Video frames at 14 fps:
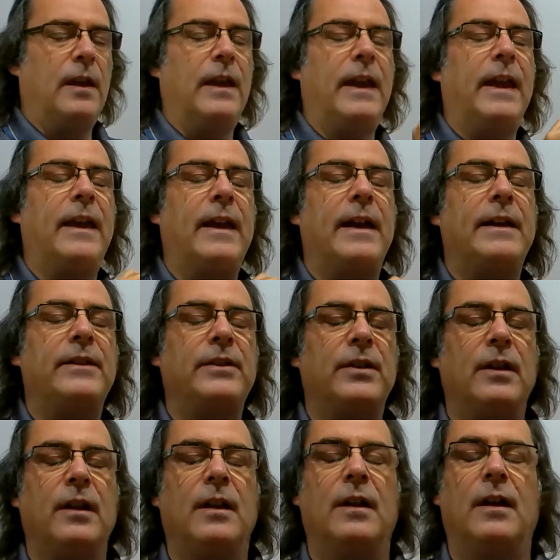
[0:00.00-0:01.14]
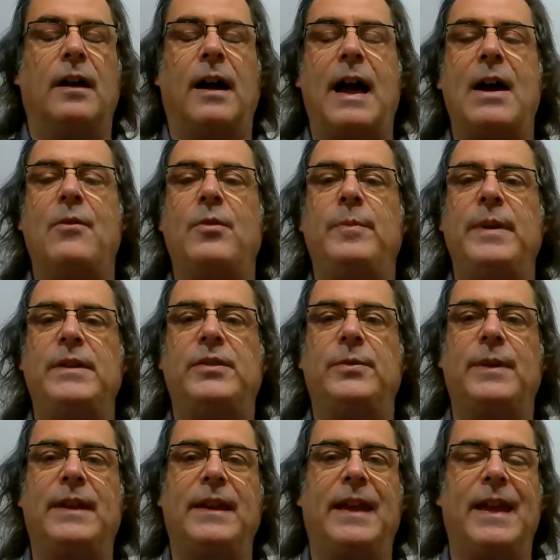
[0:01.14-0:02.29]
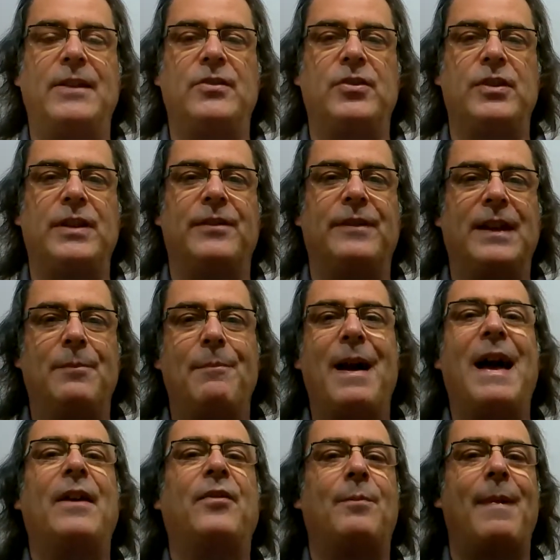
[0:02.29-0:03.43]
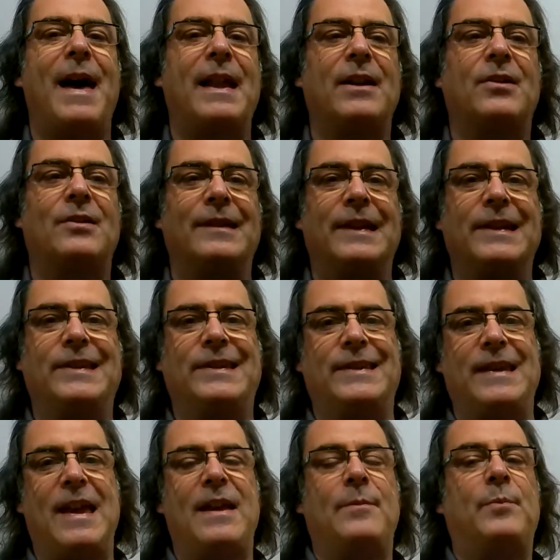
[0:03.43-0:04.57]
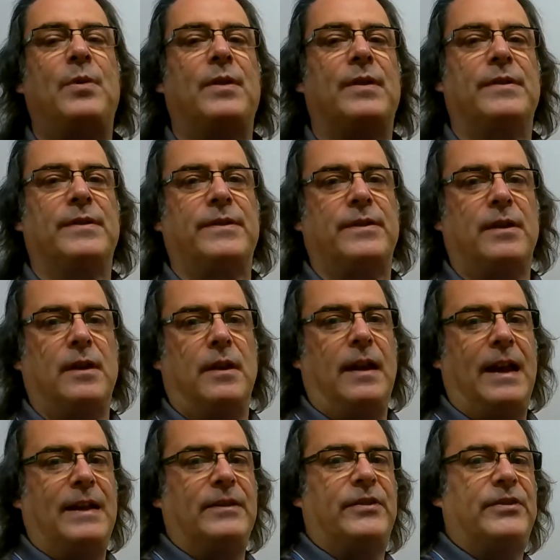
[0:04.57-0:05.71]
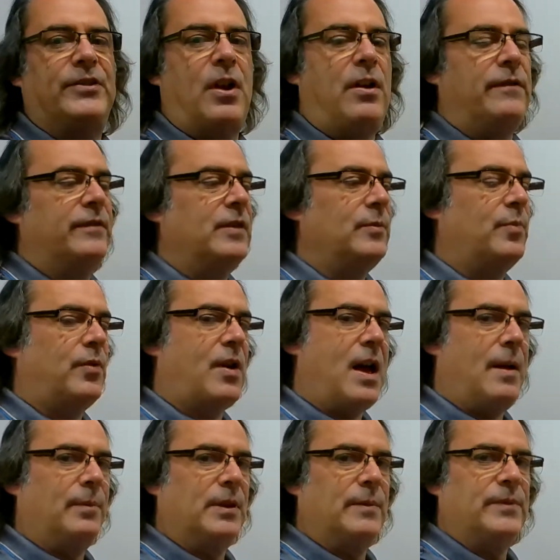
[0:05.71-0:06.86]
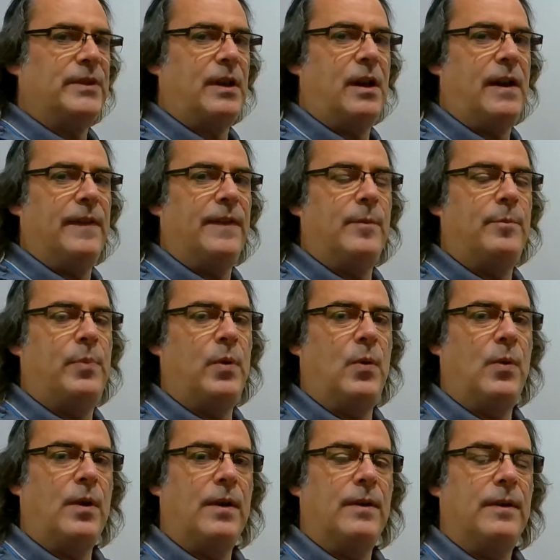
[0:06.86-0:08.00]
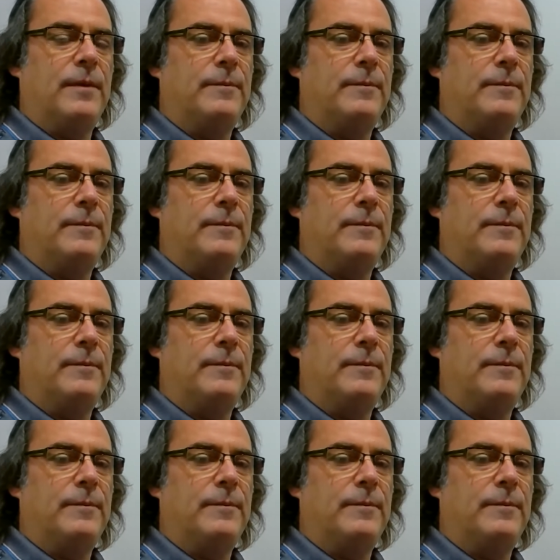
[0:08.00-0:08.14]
and I would be doing engineering mathematical examples and solving problems on the board.